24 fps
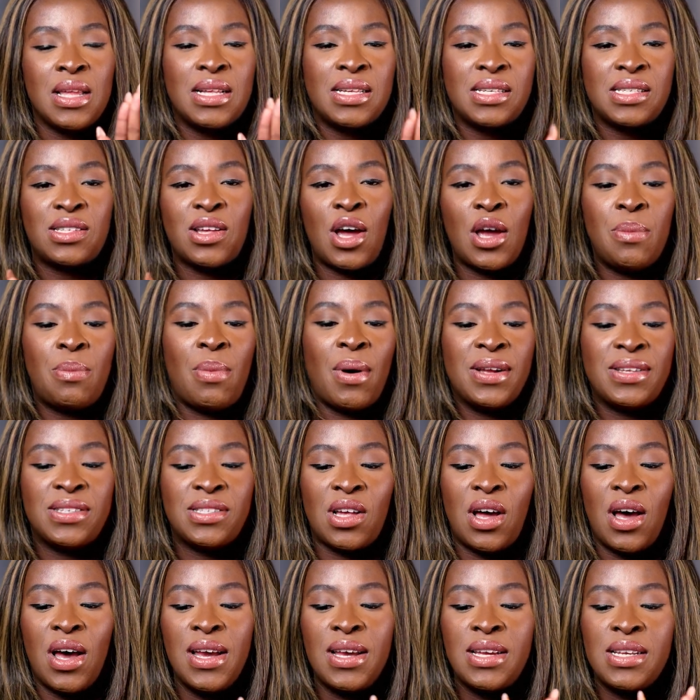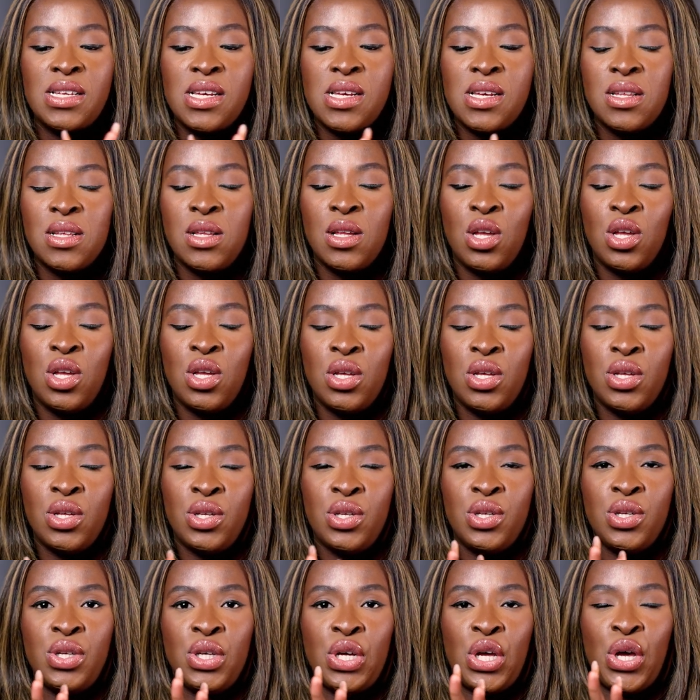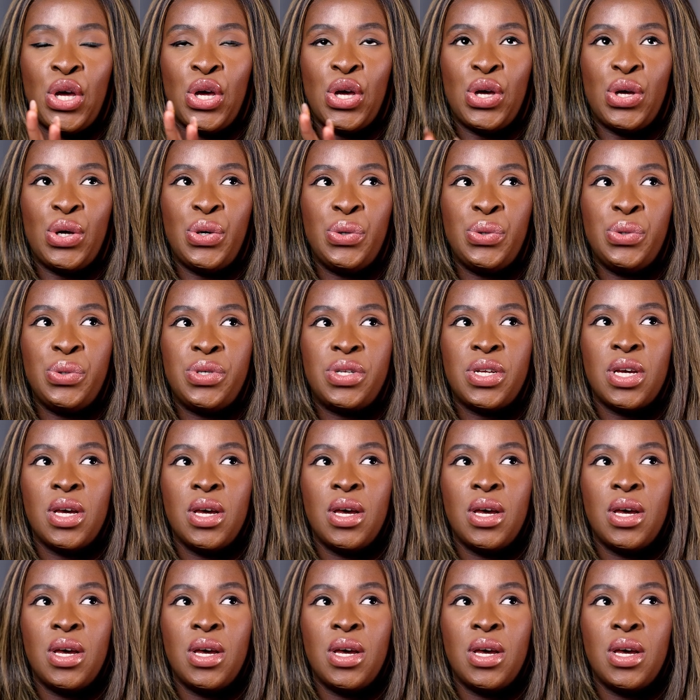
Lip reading: side by side, the